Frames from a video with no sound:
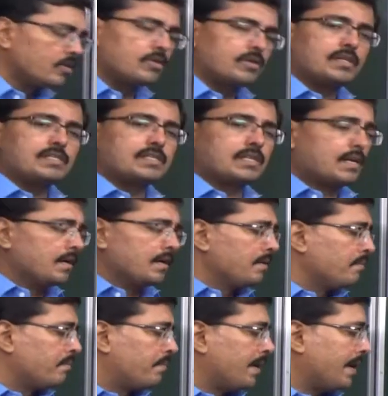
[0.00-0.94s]
known as
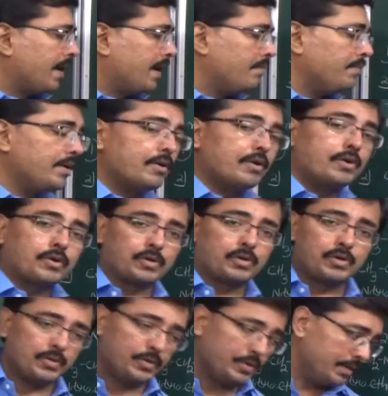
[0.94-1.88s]

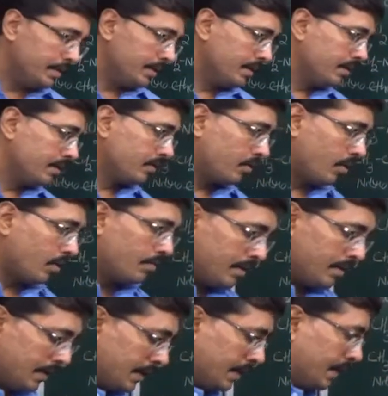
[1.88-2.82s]
para-aminotoluene.
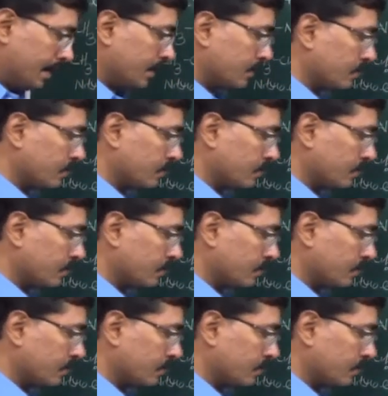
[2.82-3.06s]
Commonly it is